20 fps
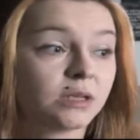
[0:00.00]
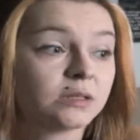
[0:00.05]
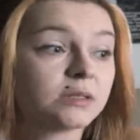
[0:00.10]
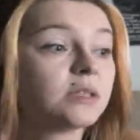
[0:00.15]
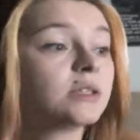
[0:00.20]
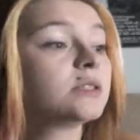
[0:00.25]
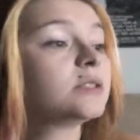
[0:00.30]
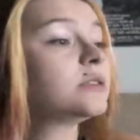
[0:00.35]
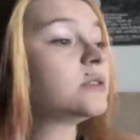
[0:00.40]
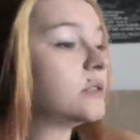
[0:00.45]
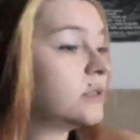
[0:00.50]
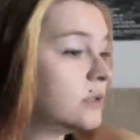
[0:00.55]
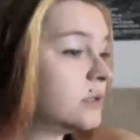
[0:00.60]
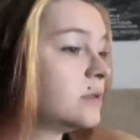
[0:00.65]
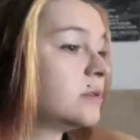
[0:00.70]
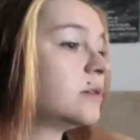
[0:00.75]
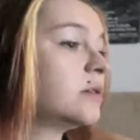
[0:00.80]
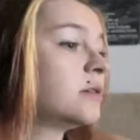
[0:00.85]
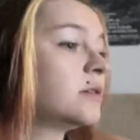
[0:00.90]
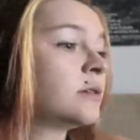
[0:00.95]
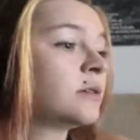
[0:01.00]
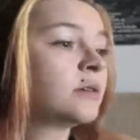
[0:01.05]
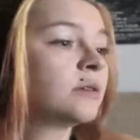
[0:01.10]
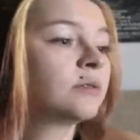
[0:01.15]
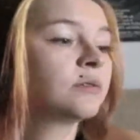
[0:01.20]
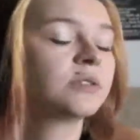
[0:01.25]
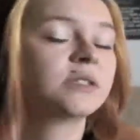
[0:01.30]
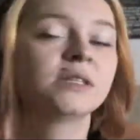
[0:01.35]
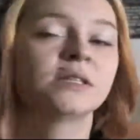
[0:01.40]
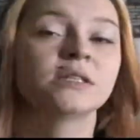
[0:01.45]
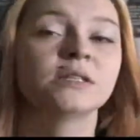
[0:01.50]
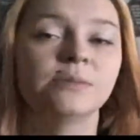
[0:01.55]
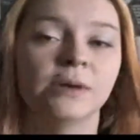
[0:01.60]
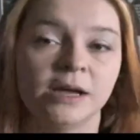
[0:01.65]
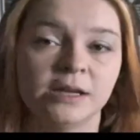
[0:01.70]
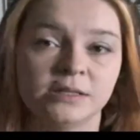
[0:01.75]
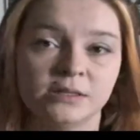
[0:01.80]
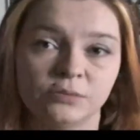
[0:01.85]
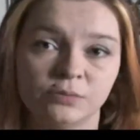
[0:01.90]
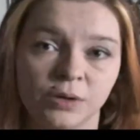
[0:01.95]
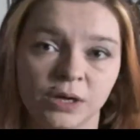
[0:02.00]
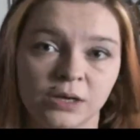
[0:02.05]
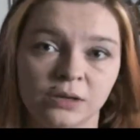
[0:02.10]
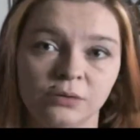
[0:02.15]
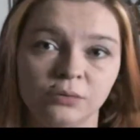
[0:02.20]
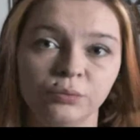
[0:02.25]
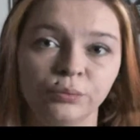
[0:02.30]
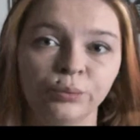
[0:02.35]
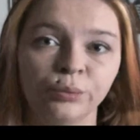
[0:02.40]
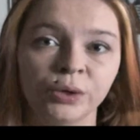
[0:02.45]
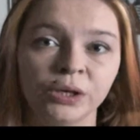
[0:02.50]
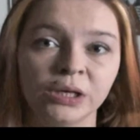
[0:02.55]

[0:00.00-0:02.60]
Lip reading: Since Cindy passed away,